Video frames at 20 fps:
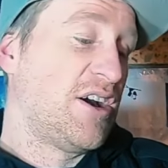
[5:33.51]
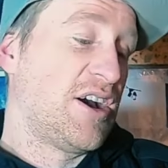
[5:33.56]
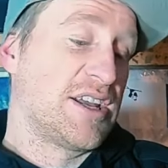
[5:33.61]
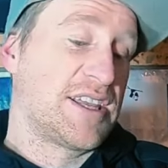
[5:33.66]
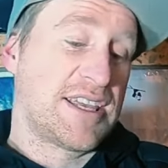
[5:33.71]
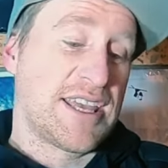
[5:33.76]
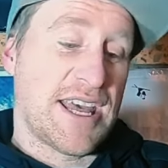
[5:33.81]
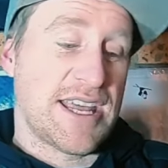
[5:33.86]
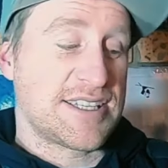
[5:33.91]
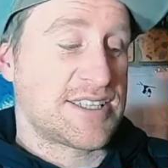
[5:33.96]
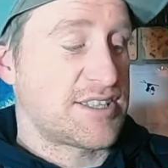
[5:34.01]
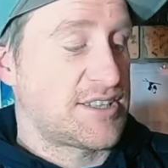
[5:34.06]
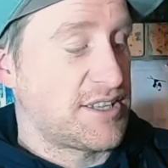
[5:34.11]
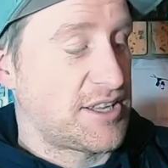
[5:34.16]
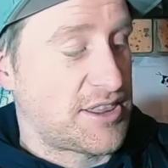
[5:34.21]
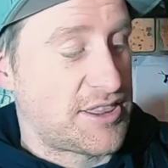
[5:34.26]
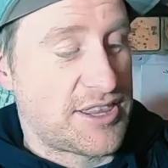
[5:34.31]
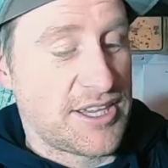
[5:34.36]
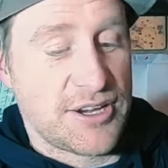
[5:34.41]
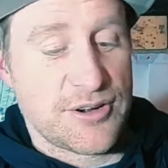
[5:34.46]
I guess
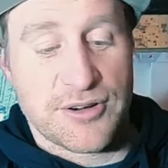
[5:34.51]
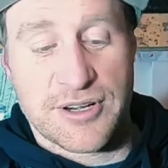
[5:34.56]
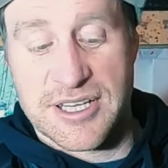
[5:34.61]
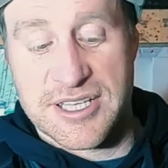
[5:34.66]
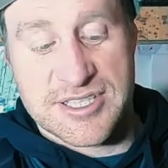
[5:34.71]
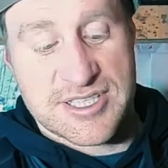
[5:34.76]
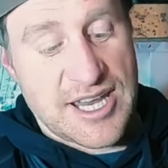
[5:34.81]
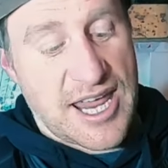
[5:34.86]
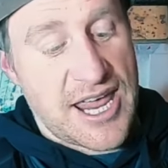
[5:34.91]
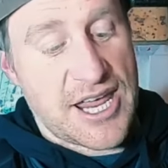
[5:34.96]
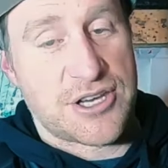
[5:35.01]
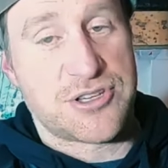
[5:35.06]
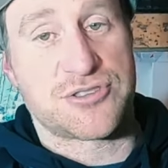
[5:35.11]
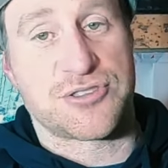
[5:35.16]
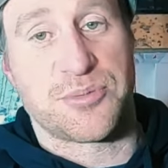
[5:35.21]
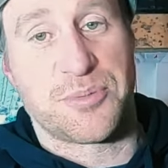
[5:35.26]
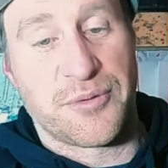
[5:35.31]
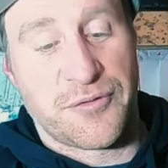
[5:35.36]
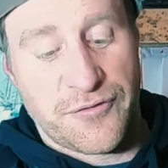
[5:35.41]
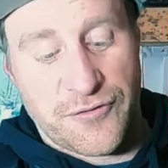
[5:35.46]
the theory is
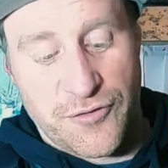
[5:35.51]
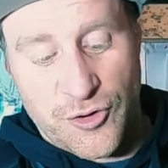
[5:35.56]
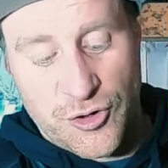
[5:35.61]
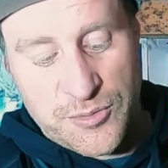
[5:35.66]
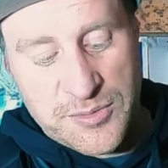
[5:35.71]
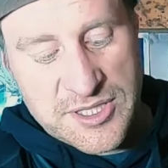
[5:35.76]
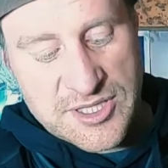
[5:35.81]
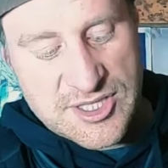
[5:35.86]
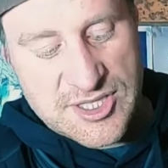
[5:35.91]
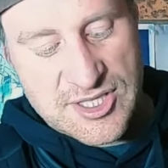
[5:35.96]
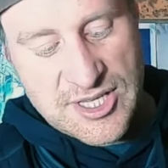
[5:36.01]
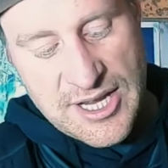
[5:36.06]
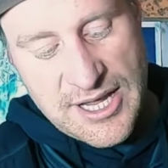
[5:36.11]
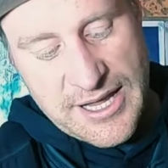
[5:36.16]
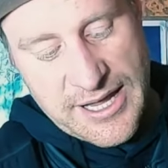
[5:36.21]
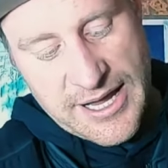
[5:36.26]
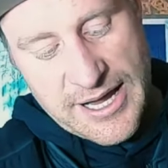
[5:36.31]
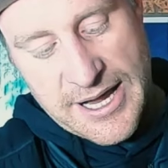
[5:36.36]
extra performance.